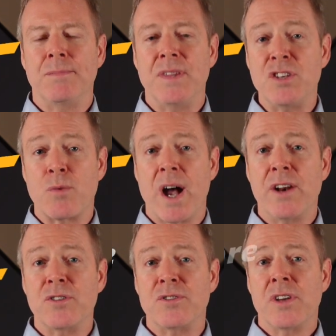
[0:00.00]
These
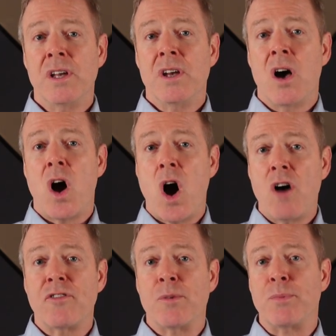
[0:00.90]
riders
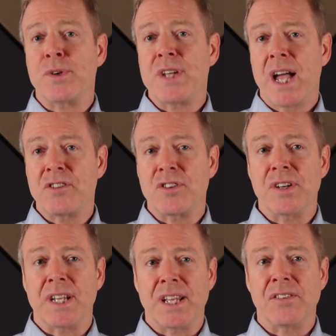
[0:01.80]
offer protection
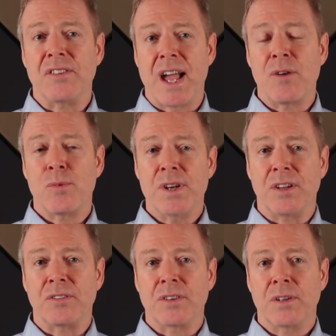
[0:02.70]
against that
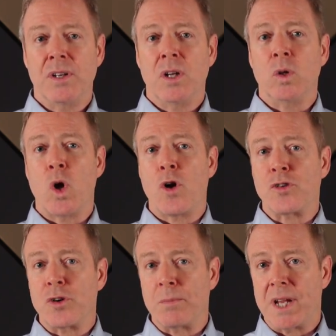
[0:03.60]
risk.
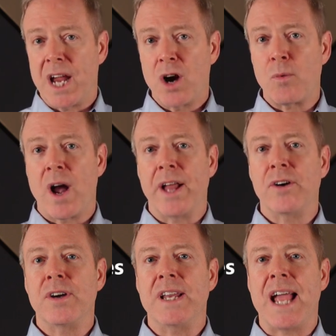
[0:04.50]
Long-term care
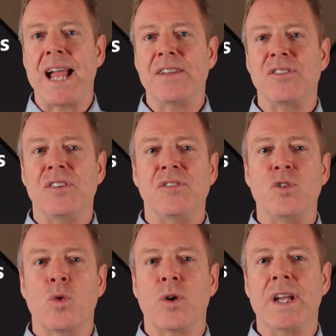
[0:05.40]
rider enhances
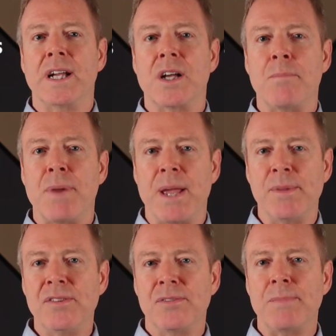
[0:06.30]
your income
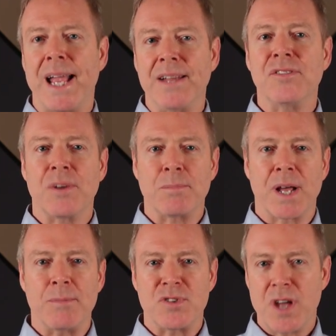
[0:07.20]
payments and
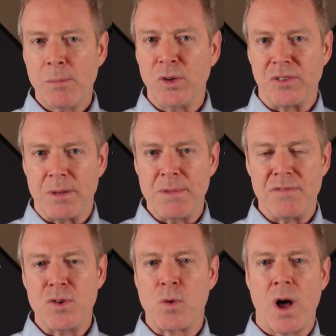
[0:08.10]
sometimes doubles them if
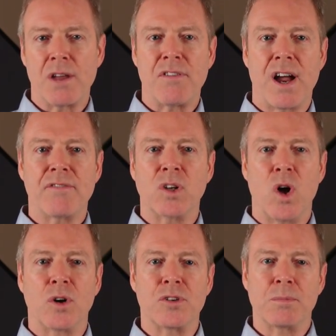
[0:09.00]
you qualify for
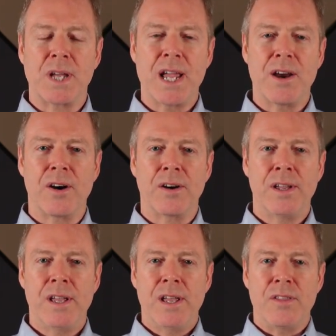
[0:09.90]
long-term care.
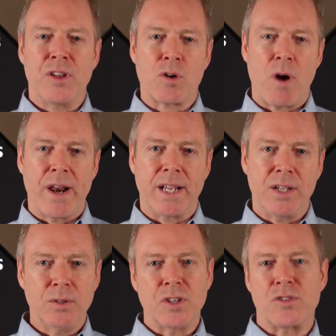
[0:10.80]
The chronic
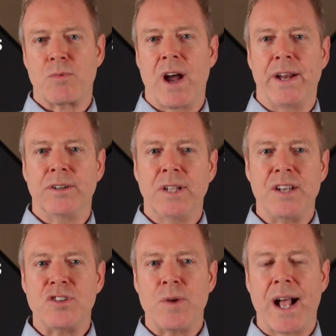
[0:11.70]
illness rider
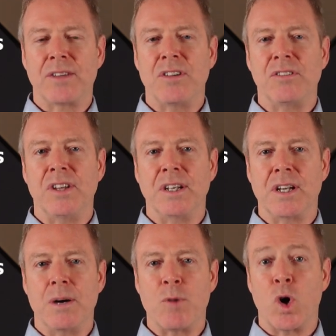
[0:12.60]
lets you access
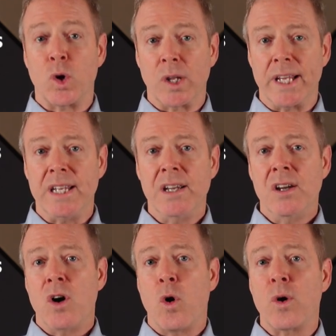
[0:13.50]
income early
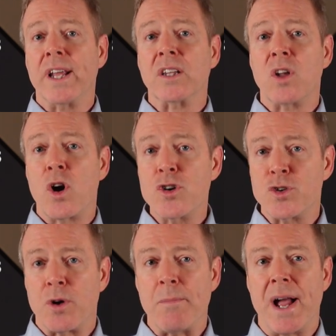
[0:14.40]
or in
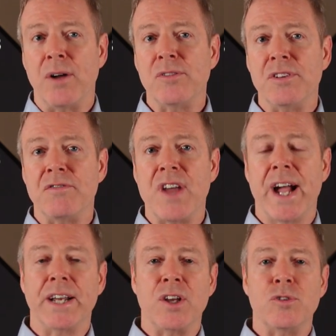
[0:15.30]
larger amounts if
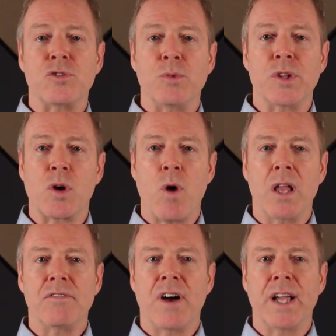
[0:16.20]
diagnosed with a
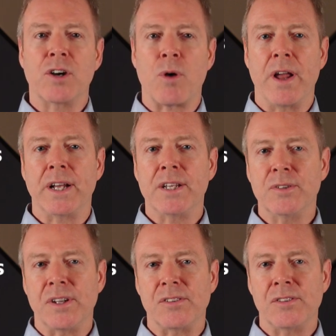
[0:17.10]
qualifying chronic
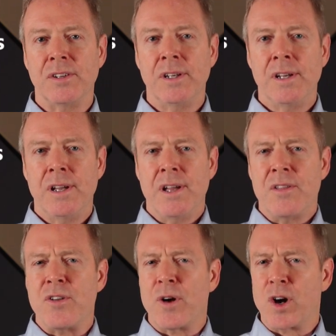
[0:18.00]
illness.
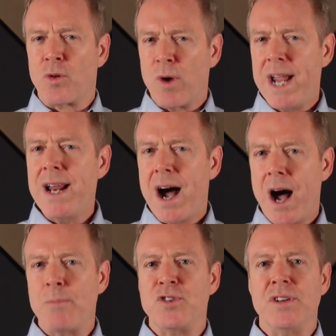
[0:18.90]
They're a great
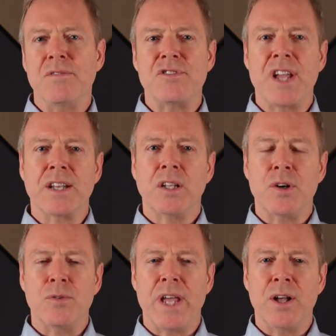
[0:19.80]
option if
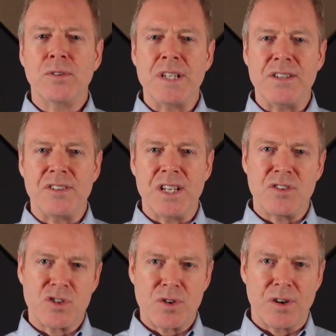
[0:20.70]
standalone LTC
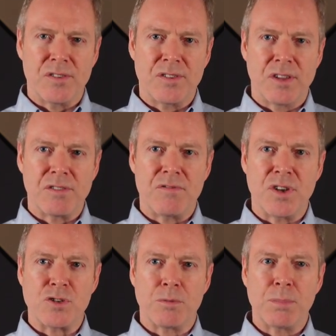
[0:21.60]
insurance doesn't
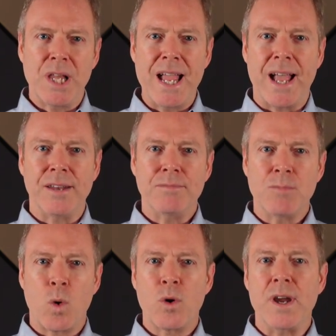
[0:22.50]
fit your plan
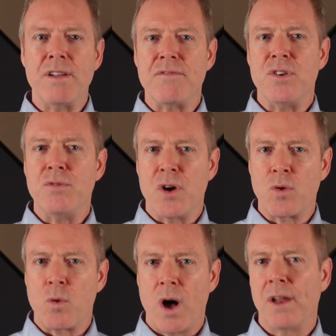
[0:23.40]
or if you don't
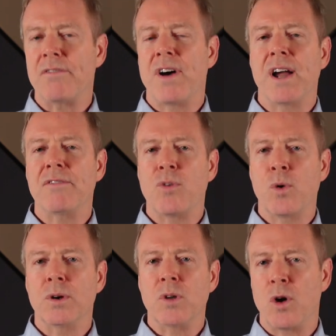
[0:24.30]
qualify
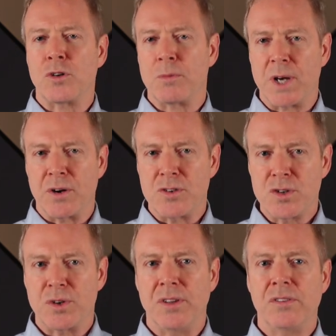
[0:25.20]
for long-term care
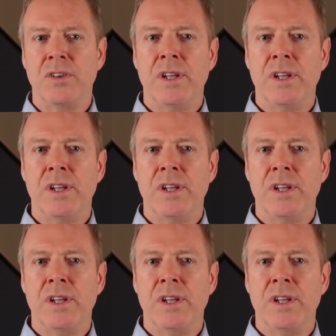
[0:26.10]
insurance.